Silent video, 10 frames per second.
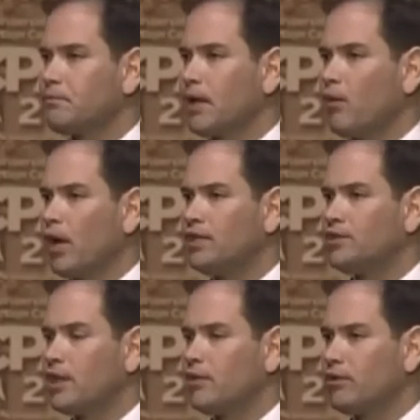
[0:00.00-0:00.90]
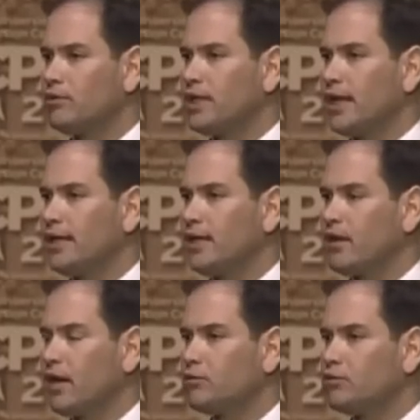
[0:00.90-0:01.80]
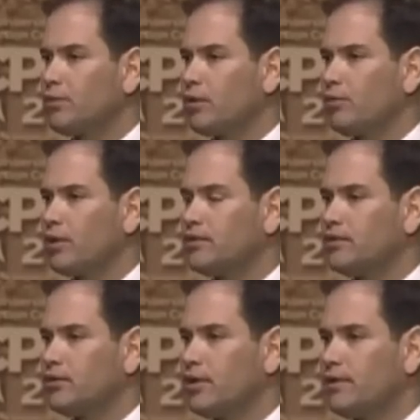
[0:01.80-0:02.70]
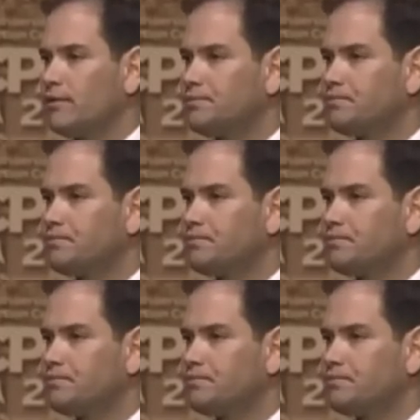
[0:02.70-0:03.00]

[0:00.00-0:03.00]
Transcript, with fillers: but I wanted to share with you today, and I thought it was appropriate to do here.